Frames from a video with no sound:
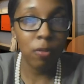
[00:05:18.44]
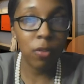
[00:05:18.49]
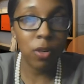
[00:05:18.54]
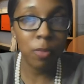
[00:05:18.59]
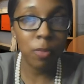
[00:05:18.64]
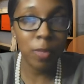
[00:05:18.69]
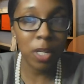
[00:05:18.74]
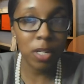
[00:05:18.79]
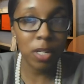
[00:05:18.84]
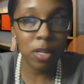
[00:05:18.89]

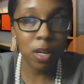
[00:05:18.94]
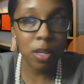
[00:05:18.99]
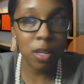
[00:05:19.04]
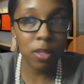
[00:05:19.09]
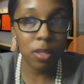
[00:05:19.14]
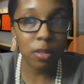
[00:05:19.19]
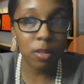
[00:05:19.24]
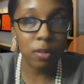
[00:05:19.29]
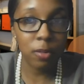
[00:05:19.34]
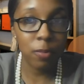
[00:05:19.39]
from
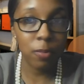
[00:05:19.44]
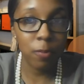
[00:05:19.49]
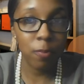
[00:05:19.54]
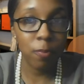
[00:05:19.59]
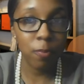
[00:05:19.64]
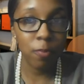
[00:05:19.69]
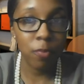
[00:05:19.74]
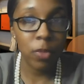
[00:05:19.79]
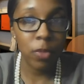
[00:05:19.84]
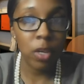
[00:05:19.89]
another.
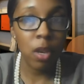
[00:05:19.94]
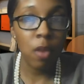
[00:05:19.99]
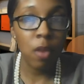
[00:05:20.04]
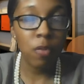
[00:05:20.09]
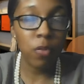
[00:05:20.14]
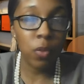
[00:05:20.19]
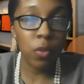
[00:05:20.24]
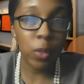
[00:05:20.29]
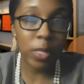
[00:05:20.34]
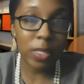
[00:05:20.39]

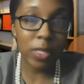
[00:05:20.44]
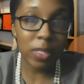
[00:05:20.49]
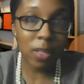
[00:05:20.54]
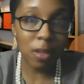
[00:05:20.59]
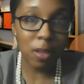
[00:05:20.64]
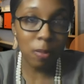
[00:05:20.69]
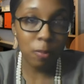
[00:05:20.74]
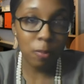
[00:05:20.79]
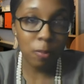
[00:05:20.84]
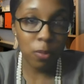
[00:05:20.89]
For
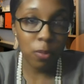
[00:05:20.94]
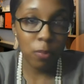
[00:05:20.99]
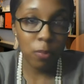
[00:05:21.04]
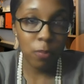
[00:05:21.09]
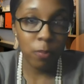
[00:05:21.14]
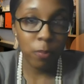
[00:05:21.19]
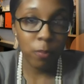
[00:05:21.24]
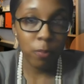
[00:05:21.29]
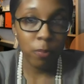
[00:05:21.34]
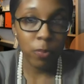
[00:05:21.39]
example,
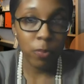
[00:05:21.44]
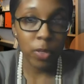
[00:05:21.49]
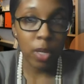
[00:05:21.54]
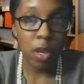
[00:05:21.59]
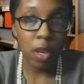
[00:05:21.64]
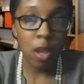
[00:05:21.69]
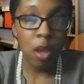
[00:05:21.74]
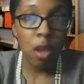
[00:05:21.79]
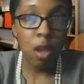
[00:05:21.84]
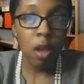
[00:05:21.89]

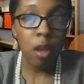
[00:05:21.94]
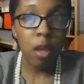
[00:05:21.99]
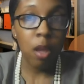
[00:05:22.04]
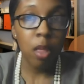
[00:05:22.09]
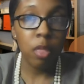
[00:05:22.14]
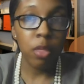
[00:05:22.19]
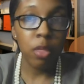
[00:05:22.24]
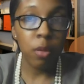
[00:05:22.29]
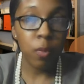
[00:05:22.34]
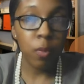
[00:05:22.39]

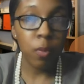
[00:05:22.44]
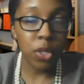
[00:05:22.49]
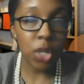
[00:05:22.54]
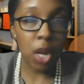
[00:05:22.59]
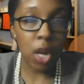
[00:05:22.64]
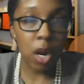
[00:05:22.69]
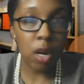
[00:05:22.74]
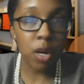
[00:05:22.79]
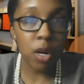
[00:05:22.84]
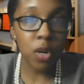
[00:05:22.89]
the
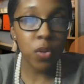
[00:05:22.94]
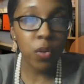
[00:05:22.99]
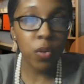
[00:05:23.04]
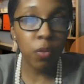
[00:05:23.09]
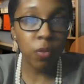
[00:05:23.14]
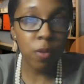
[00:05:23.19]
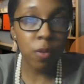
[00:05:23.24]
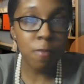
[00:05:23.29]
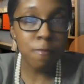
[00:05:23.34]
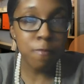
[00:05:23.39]

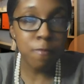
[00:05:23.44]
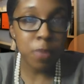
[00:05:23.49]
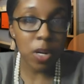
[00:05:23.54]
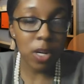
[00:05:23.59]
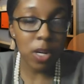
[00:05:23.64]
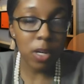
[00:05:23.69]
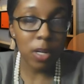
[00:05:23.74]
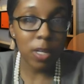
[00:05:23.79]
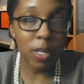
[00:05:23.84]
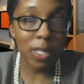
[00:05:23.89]
returns from
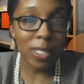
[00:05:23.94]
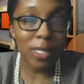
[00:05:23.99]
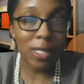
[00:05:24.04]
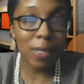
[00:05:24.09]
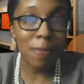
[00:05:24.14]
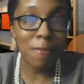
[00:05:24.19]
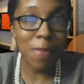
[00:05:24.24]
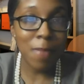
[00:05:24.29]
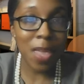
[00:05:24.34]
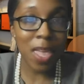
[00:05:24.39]

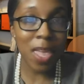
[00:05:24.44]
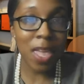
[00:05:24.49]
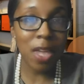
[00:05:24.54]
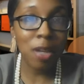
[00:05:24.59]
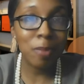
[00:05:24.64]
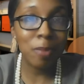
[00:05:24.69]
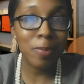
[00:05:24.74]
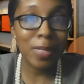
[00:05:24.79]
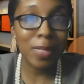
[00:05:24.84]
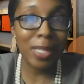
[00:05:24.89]
bonds may
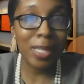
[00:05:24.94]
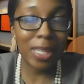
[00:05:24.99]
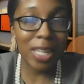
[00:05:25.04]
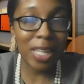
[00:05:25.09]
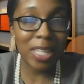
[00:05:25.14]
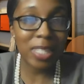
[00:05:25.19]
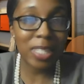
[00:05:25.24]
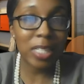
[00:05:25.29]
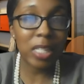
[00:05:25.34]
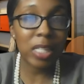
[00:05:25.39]
help
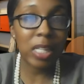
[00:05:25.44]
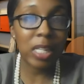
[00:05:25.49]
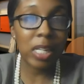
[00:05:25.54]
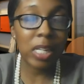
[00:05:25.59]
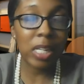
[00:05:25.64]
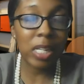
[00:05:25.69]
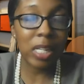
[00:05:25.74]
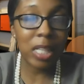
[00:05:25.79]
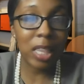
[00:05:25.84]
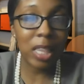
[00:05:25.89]
lessen the
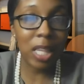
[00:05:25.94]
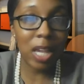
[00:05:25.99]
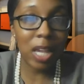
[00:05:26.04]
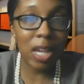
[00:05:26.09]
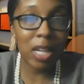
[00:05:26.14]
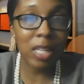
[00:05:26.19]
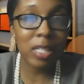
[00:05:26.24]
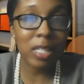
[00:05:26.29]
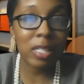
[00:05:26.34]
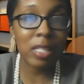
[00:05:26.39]

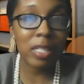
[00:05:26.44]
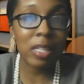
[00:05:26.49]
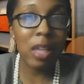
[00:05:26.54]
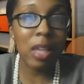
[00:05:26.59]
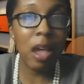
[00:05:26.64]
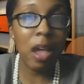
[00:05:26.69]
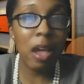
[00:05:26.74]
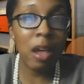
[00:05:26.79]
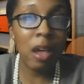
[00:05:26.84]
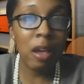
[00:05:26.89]
declines
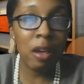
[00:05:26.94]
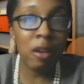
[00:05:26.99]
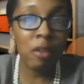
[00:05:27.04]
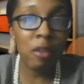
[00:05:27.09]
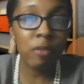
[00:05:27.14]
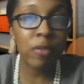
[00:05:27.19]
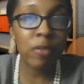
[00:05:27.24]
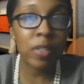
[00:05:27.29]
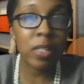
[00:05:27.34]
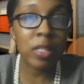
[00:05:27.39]

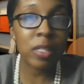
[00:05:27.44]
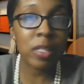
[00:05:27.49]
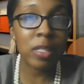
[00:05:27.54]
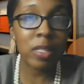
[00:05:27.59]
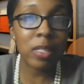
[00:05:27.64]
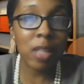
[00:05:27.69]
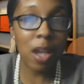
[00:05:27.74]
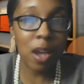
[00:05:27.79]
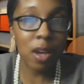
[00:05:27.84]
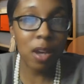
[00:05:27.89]
of
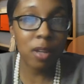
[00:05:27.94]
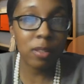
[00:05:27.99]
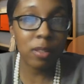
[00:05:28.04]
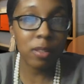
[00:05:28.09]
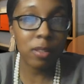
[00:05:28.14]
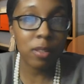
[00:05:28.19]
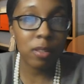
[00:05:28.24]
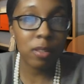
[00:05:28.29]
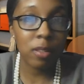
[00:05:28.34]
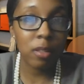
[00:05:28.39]

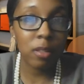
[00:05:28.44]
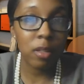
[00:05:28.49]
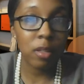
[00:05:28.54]
stocks.